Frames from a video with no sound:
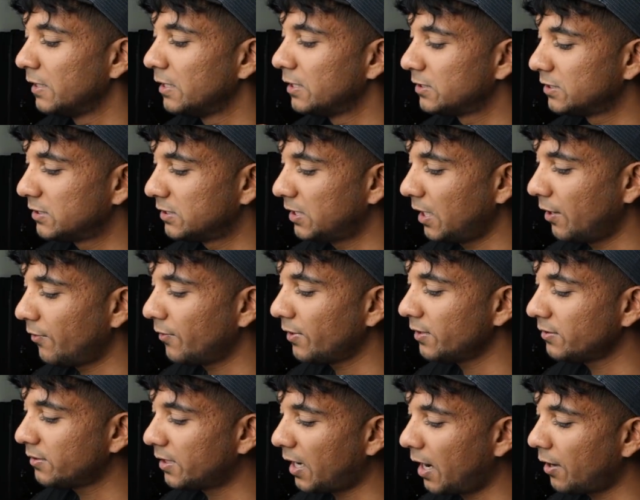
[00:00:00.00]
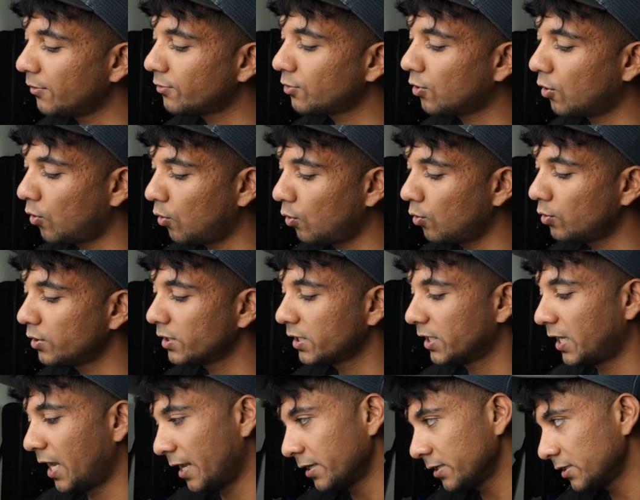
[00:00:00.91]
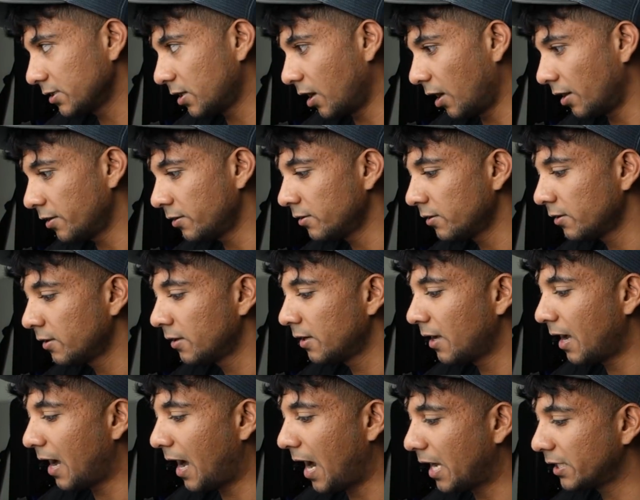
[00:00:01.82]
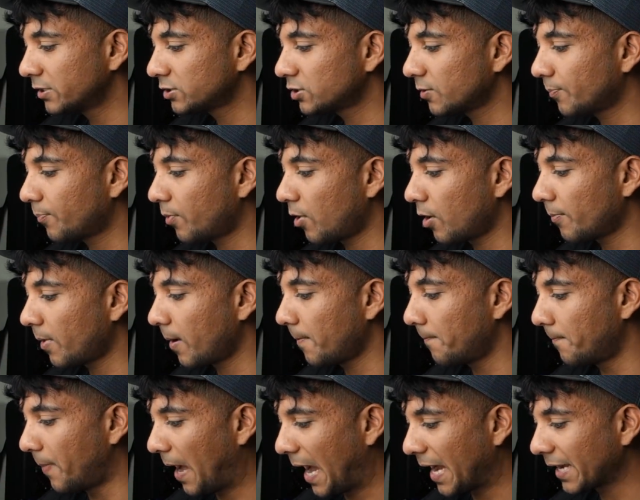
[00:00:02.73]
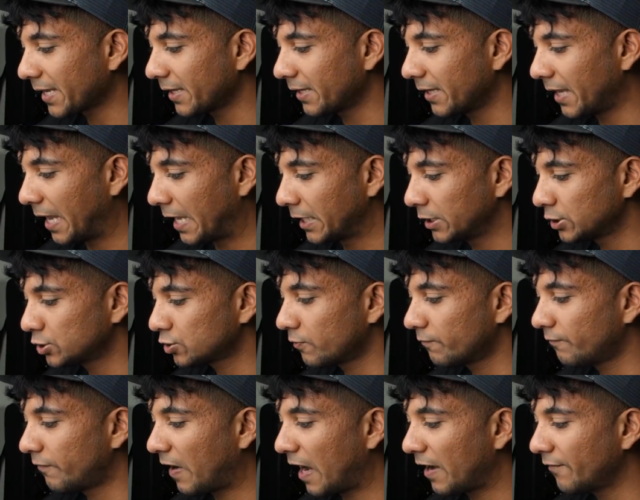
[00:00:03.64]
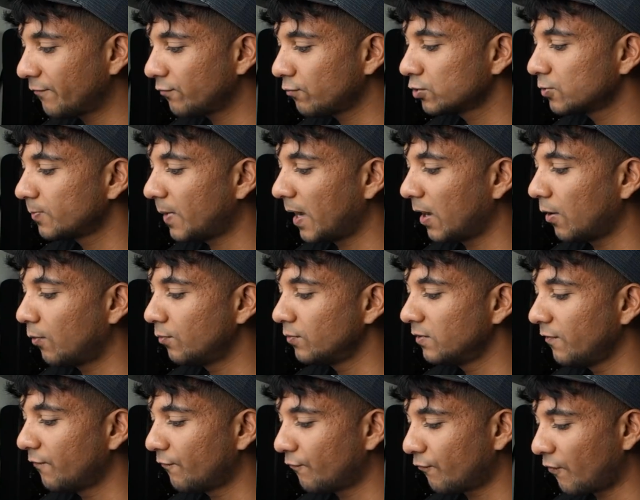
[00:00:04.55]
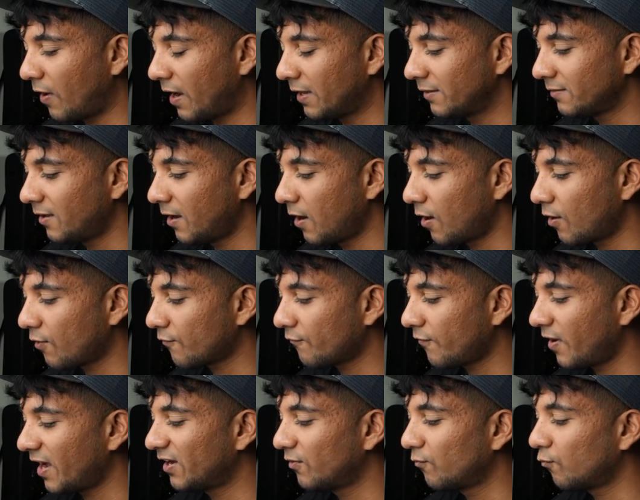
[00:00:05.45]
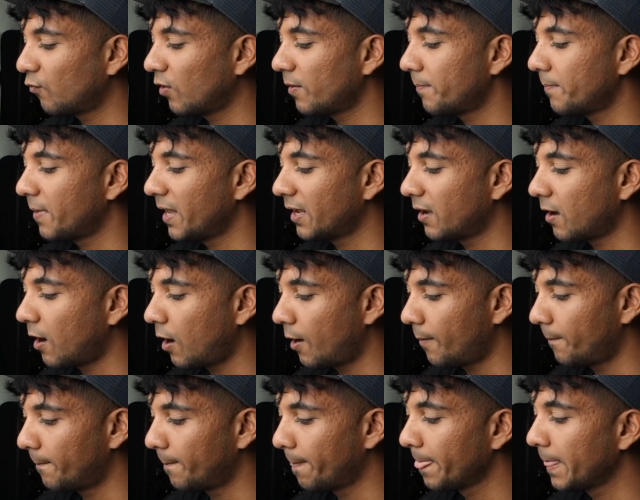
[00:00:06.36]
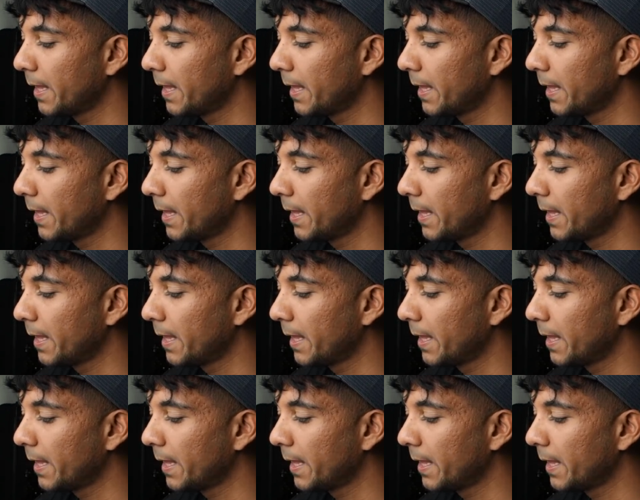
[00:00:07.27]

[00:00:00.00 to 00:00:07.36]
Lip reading: Staring down the hole again, gun. Hands upon my back again. Survival is my only friend, terrified of what may come.